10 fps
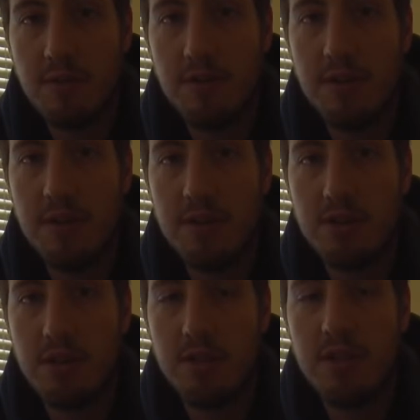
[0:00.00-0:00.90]
fish,
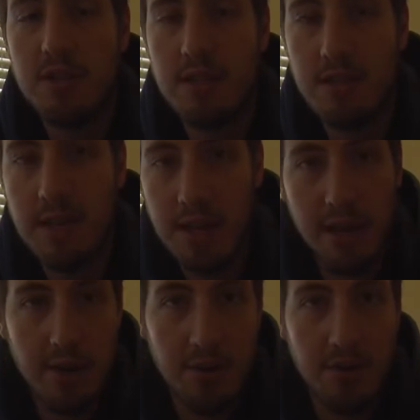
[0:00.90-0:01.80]
they're easy to take
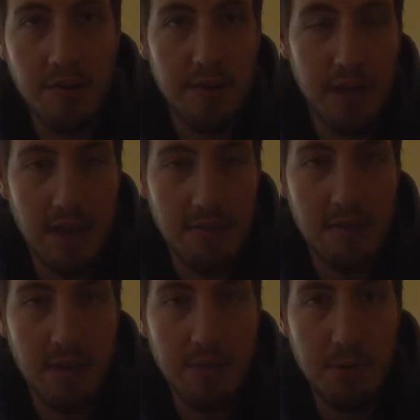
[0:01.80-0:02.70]
care of, and they have
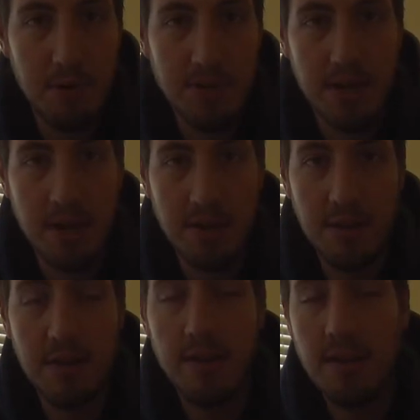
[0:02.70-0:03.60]
great personality.
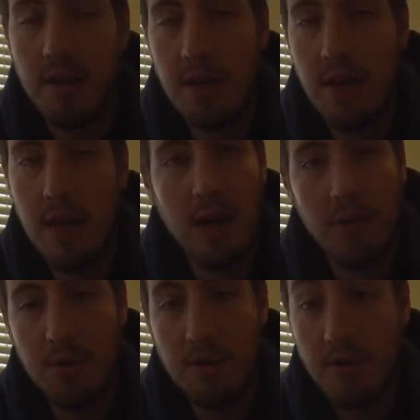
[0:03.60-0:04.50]

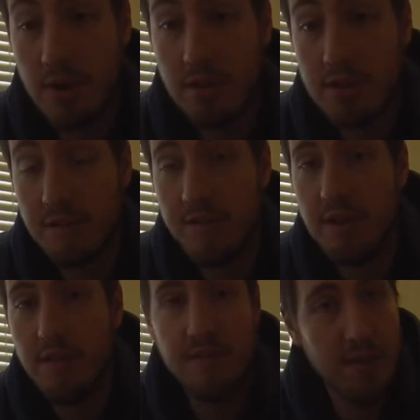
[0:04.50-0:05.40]
Whenever I used to feed the
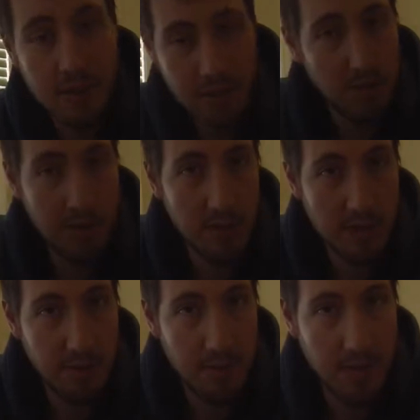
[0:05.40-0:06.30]
fish, I would always
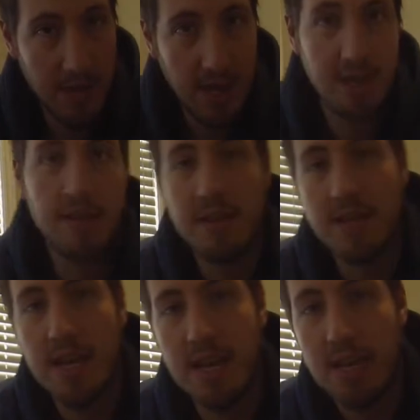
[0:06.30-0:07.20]
put my hand in the
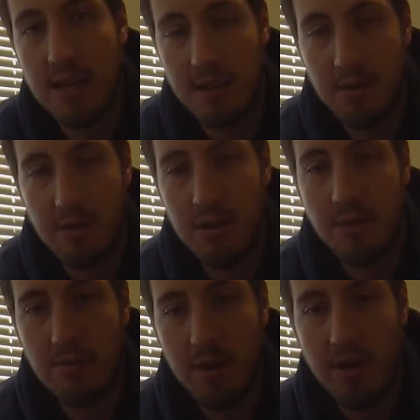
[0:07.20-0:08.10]
tank and they would
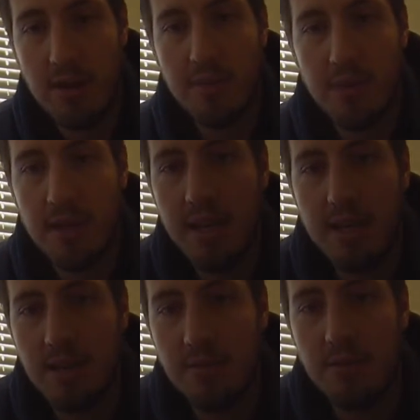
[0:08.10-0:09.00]
come right up and eat
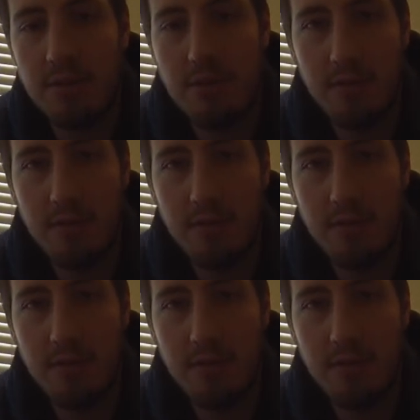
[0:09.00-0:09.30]
out of